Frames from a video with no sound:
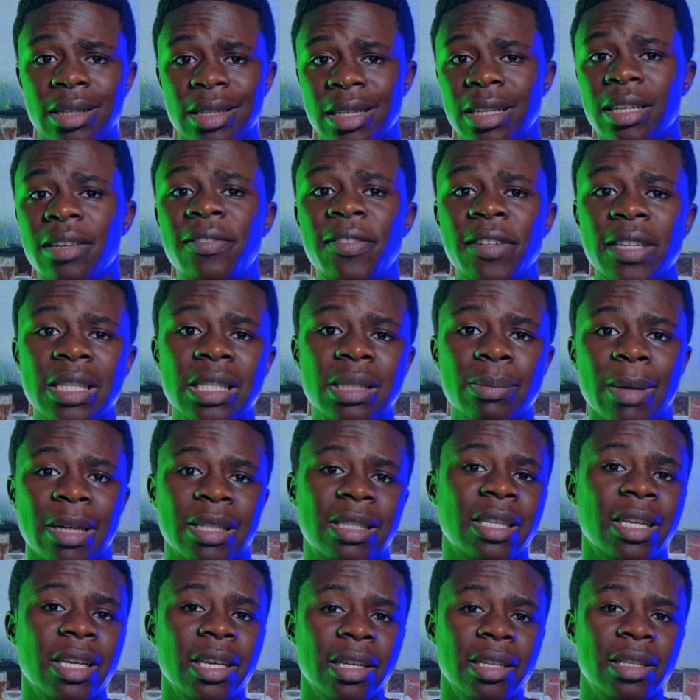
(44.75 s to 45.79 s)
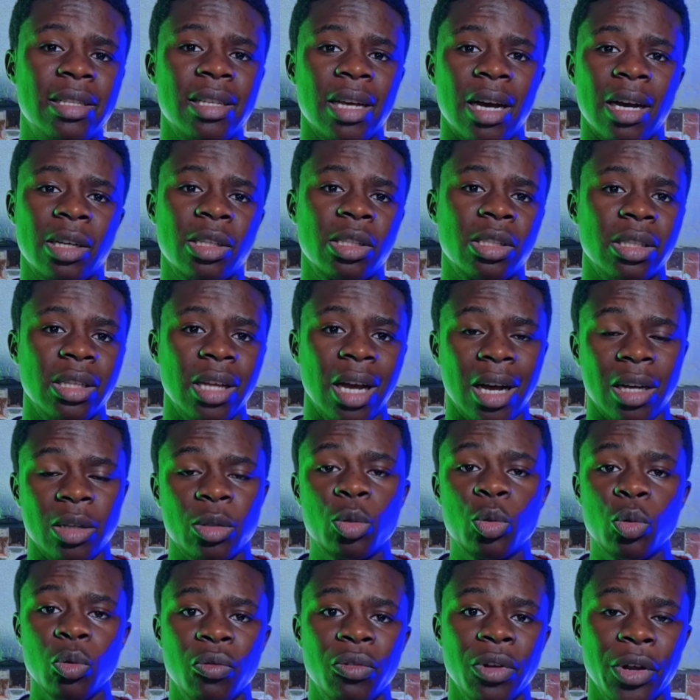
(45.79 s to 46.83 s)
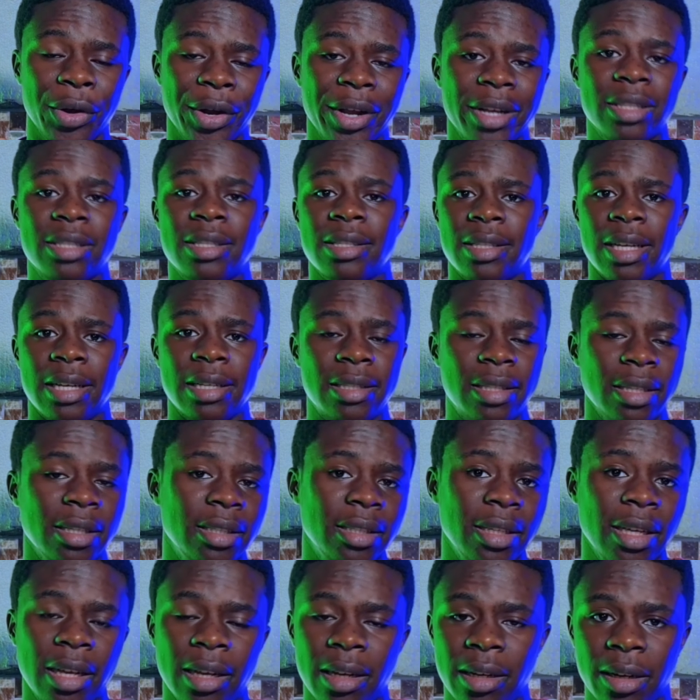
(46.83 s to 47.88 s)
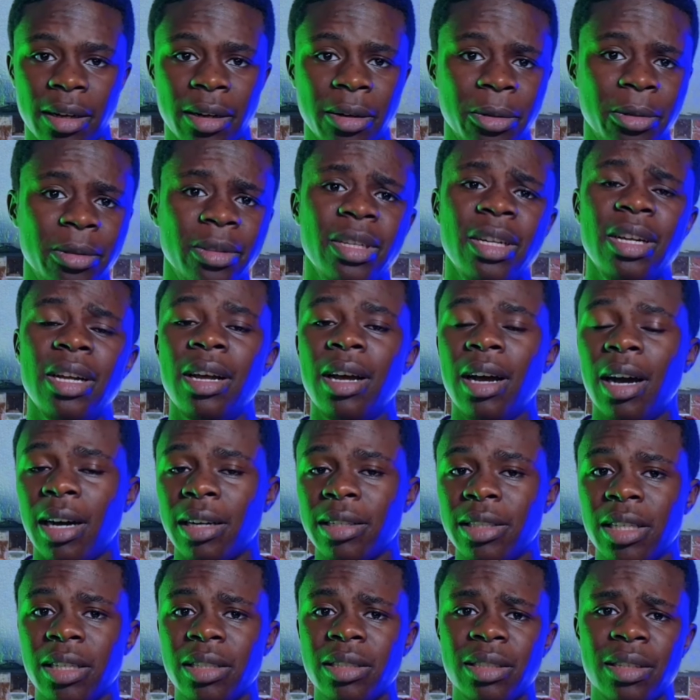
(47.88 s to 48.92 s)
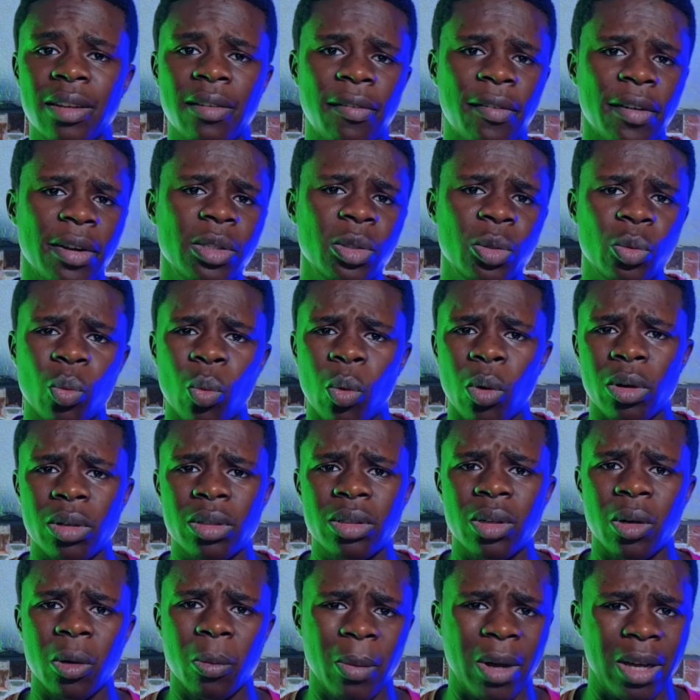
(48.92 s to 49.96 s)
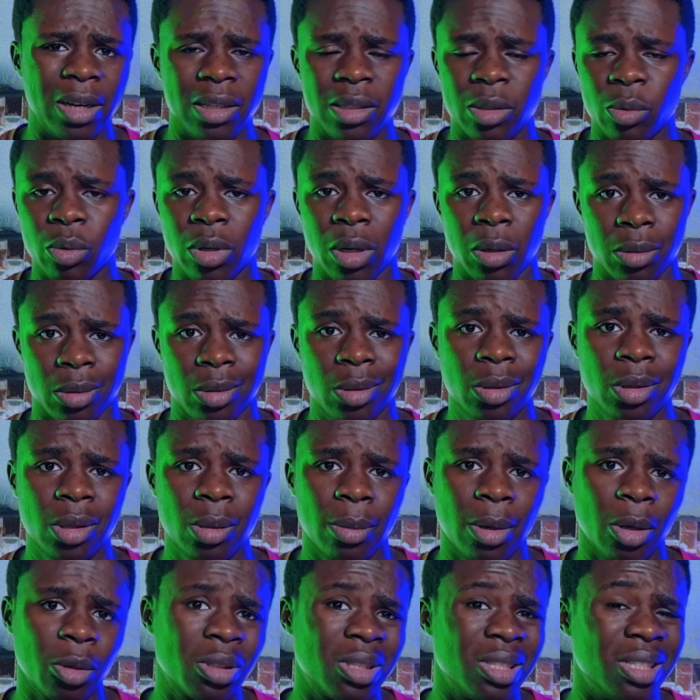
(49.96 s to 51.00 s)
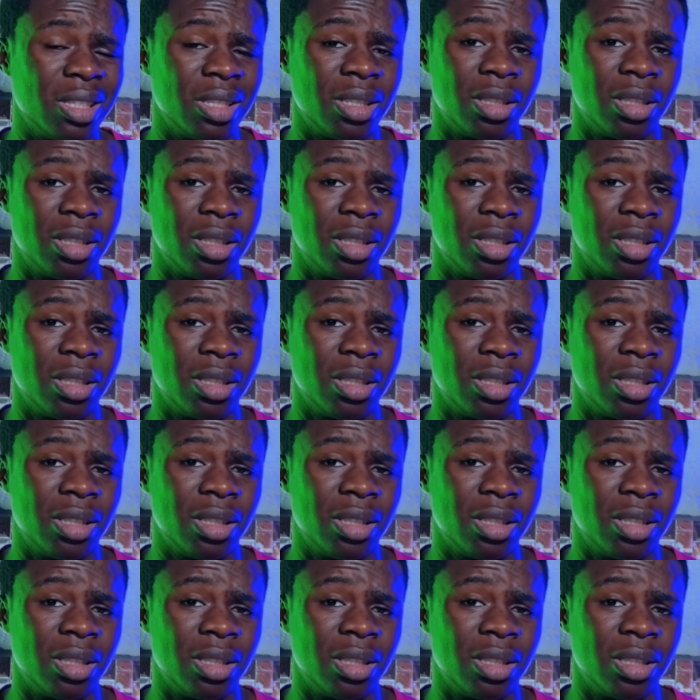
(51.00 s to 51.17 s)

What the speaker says: The Infinix Smart 8 actually has two variants, as I said earlier on, and the first one on my list that I was talking about